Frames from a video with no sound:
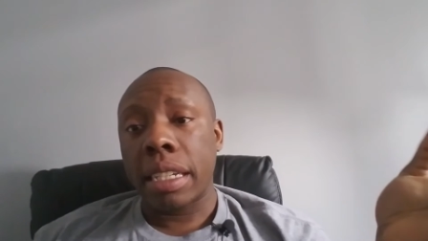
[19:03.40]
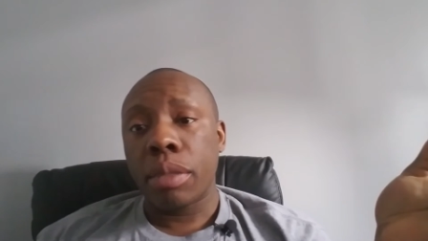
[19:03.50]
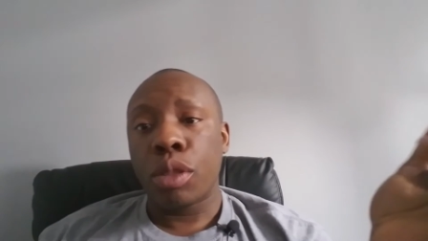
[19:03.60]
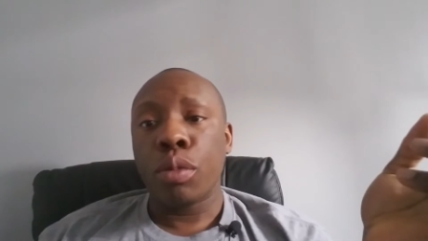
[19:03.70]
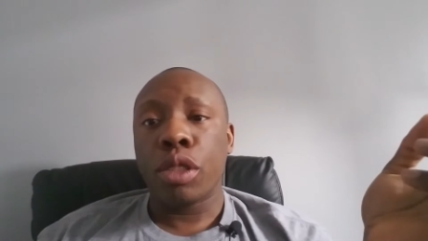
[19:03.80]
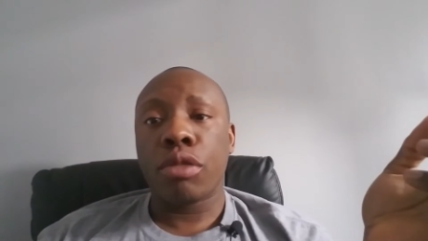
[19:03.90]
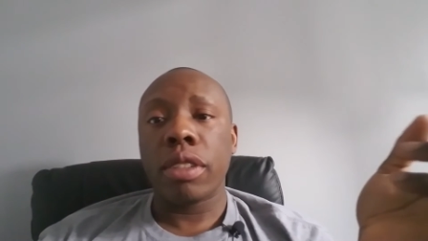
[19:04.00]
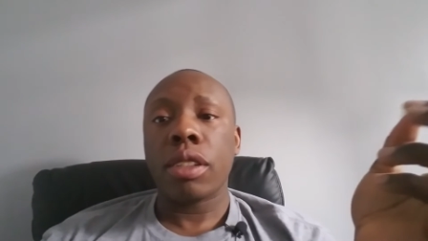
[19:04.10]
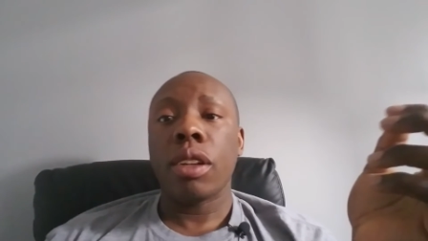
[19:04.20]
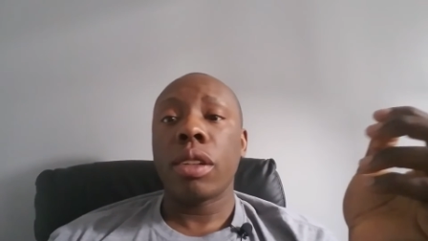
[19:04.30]
got some super
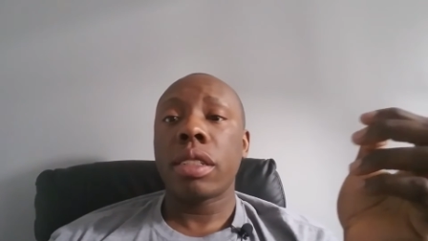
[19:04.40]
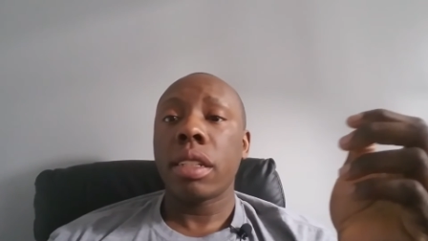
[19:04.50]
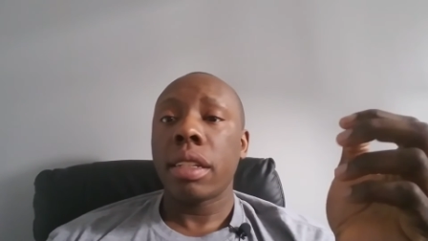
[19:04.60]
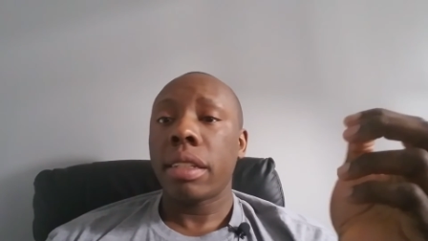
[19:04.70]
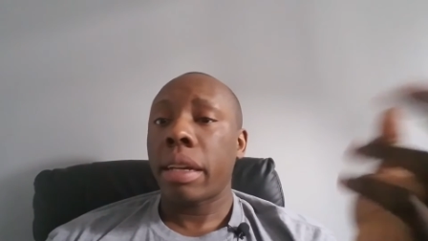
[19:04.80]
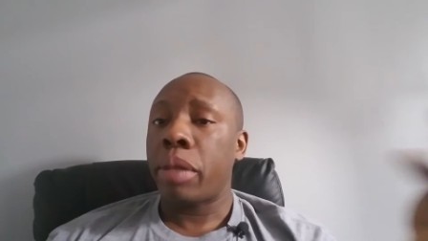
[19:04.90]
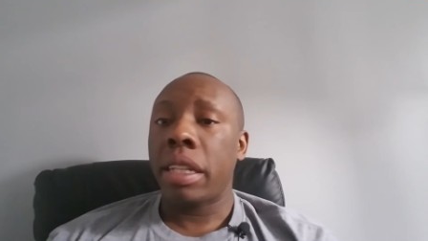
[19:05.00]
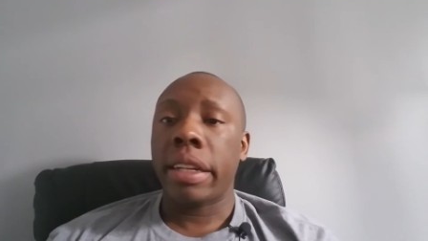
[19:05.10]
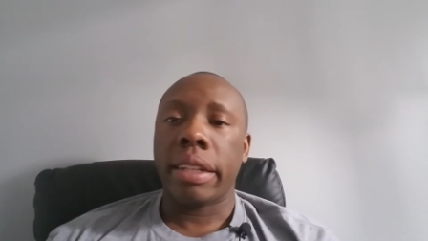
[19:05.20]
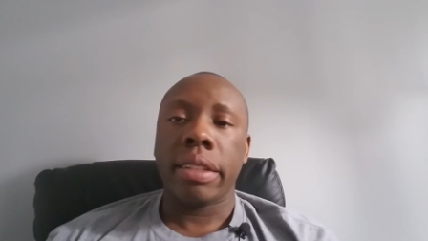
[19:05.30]
strict laws. I
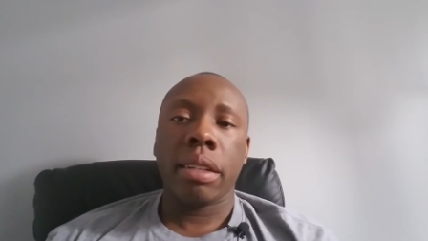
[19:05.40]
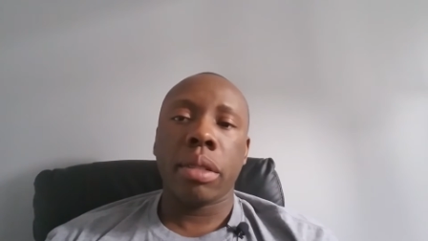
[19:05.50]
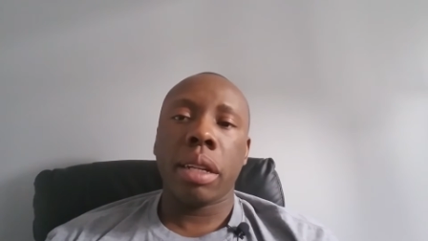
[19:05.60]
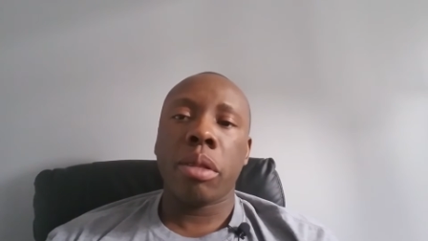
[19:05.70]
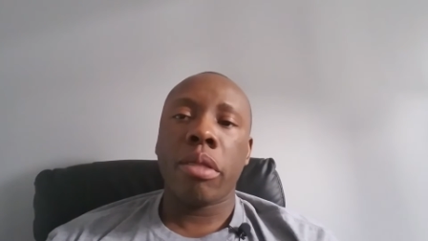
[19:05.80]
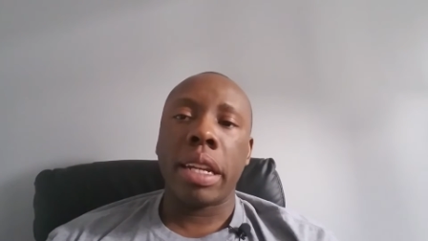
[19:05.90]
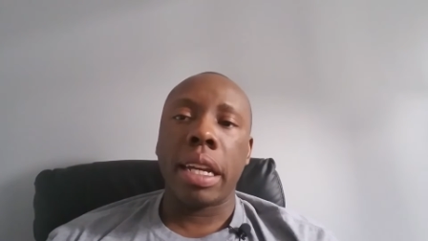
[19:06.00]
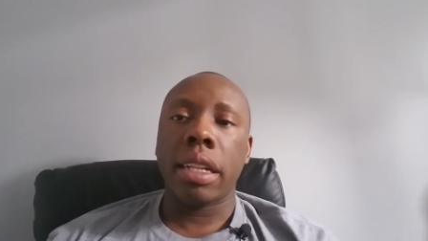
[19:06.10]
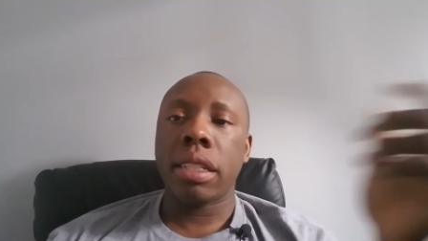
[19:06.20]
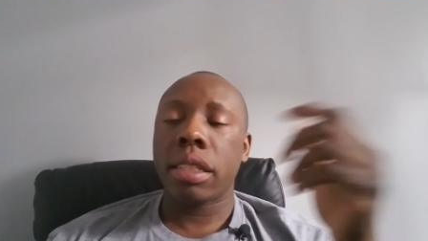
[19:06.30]
mean, they they they were
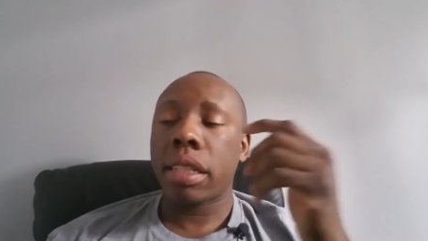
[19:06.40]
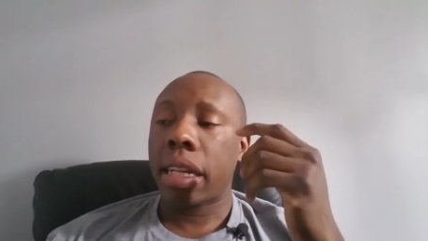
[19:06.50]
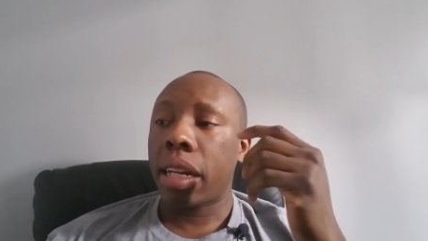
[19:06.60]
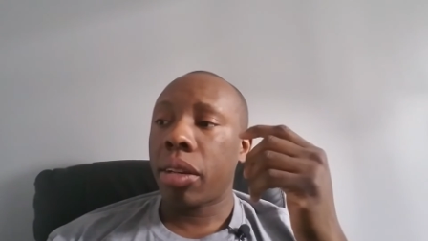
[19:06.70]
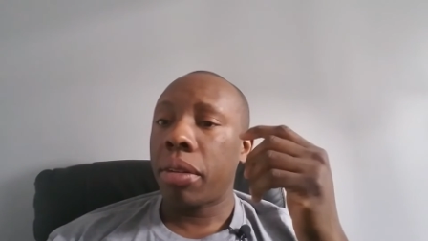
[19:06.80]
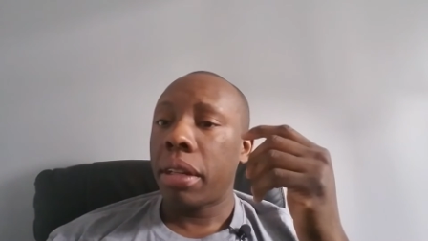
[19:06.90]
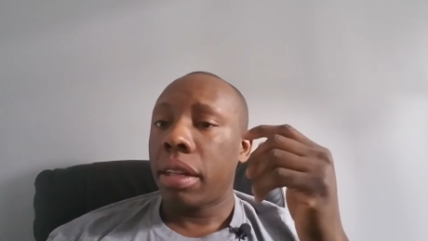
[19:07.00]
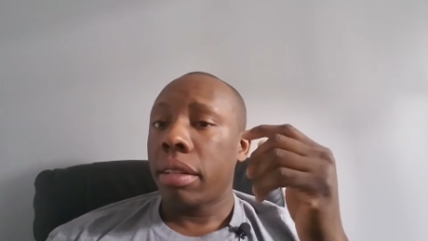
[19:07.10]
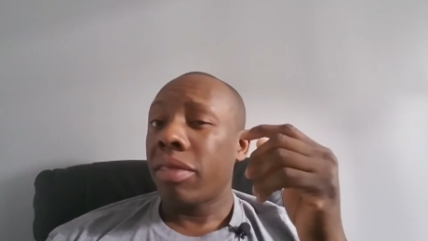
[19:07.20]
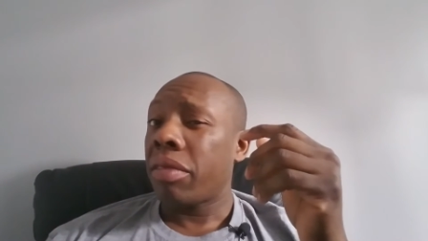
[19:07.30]
already headed to Chicago.
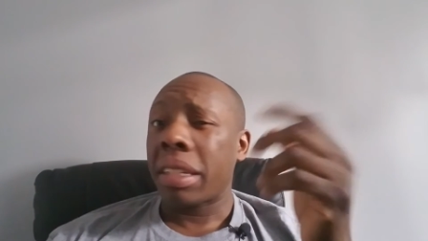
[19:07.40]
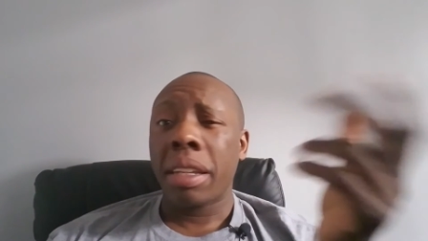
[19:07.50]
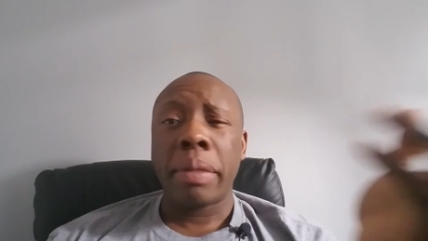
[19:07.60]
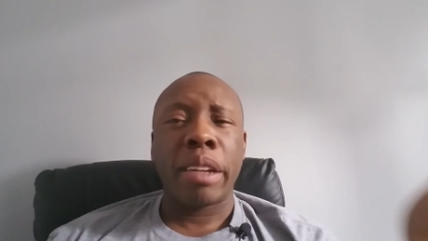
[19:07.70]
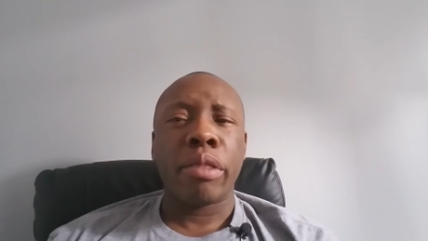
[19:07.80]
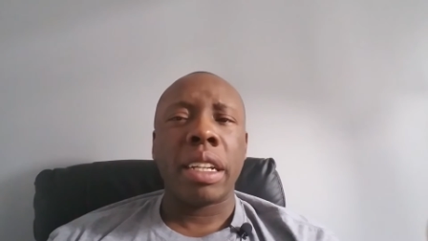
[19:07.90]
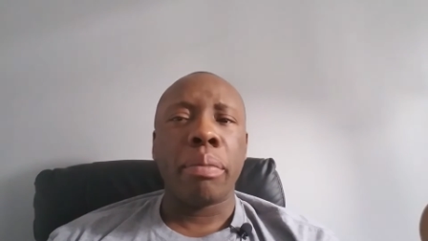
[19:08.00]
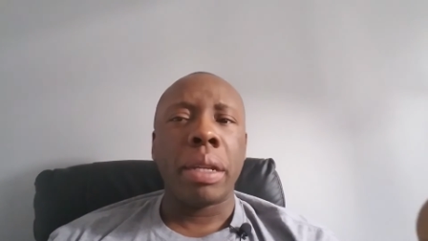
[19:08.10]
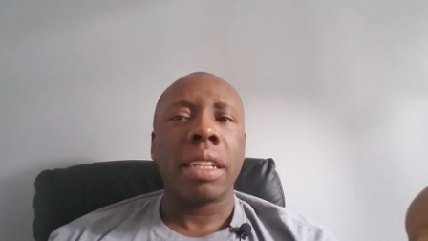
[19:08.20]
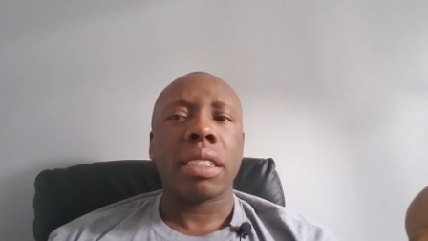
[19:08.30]
In fact, they might already
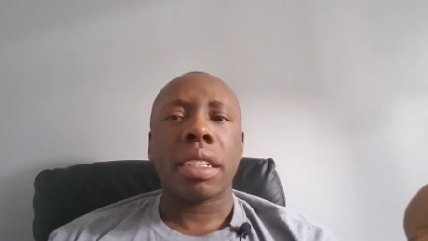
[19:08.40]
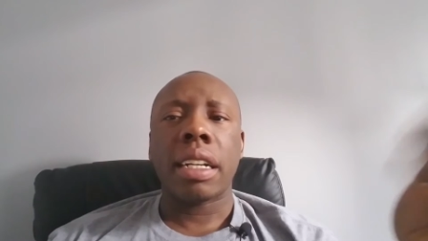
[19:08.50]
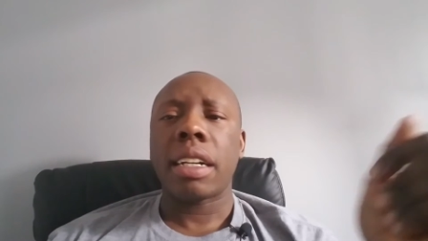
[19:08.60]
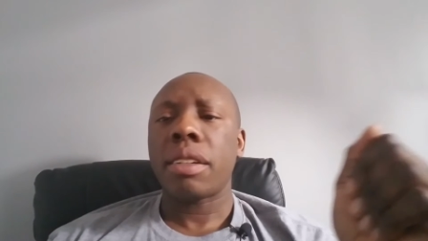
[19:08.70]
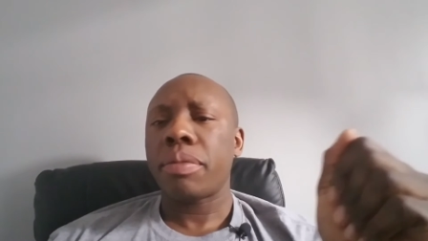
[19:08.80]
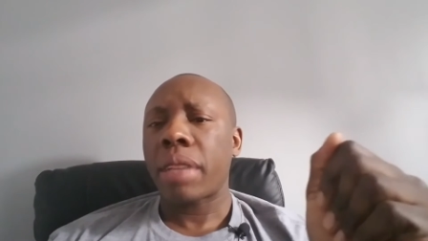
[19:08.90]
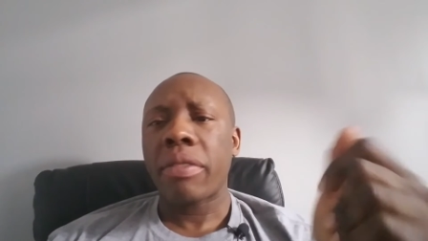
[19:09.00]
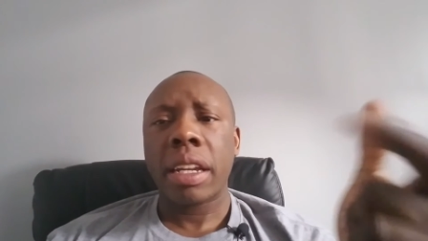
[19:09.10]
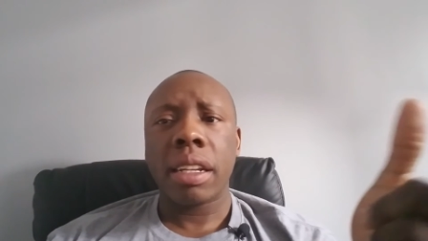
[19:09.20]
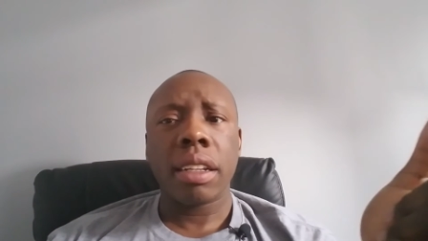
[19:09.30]
be in Chicago.
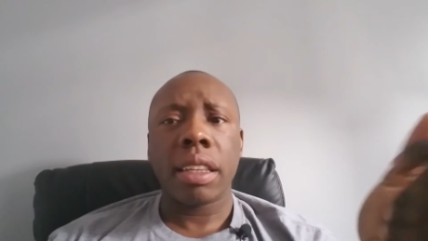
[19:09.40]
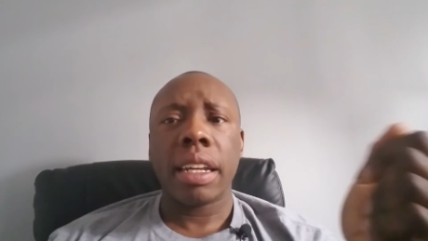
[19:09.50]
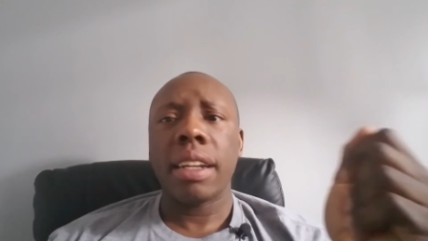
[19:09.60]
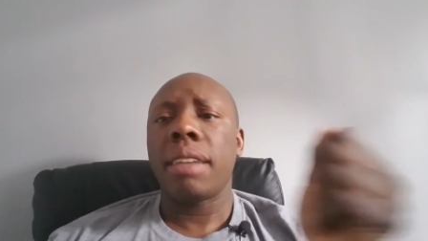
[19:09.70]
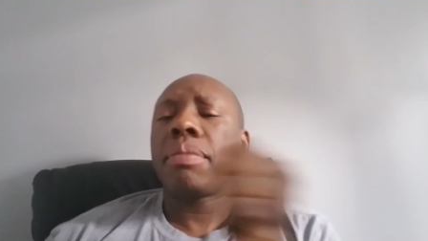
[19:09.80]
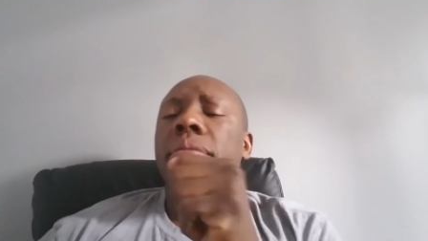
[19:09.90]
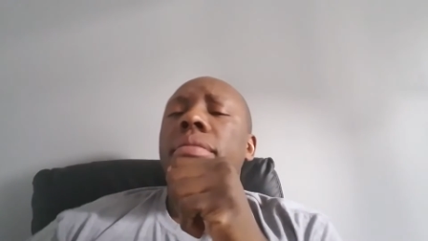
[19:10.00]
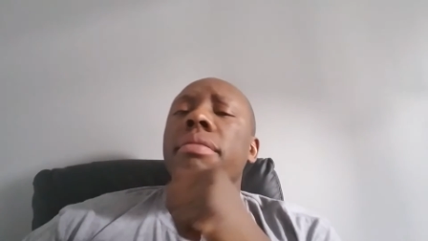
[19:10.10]
I've got to look that up.